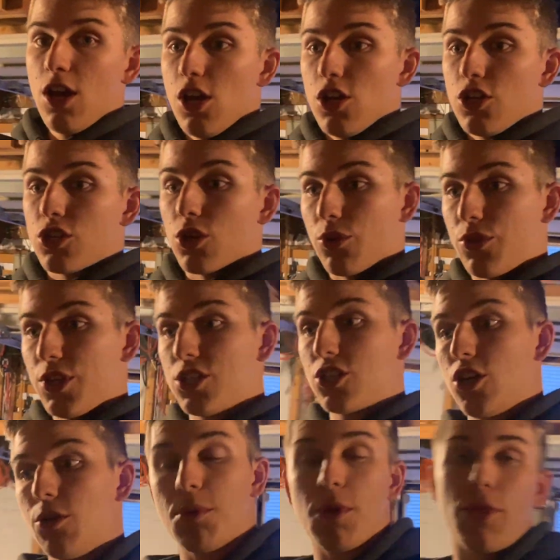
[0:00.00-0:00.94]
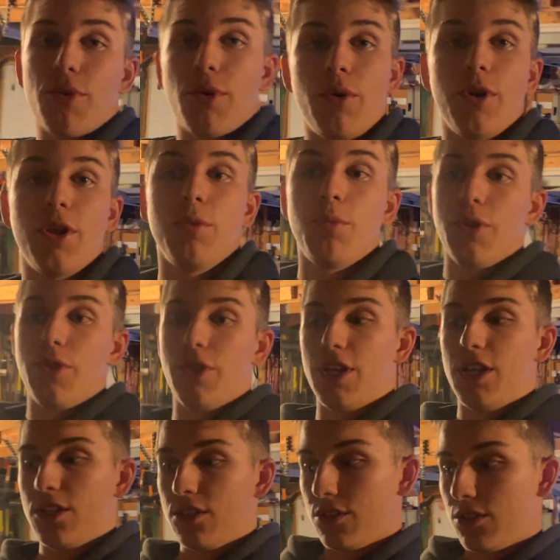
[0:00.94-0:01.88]
So this could be thrown in with
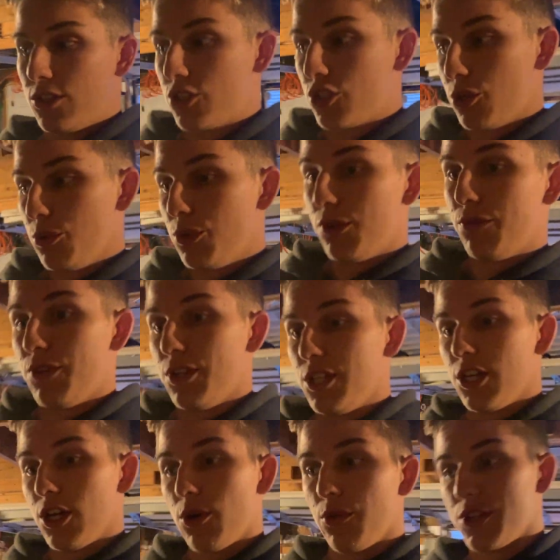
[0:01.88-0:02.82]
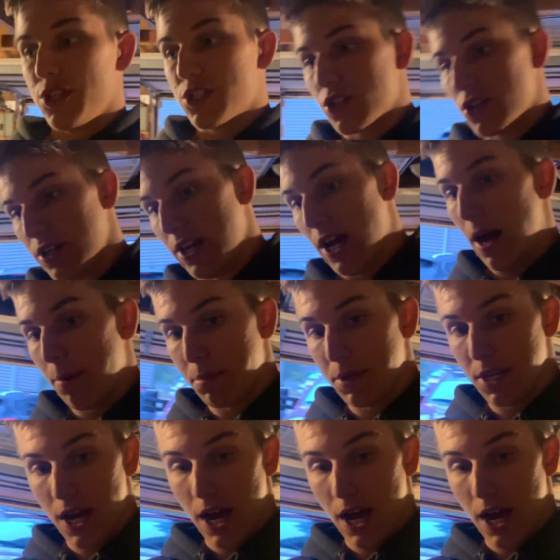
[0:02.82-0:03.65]
the tuner video. This could not be.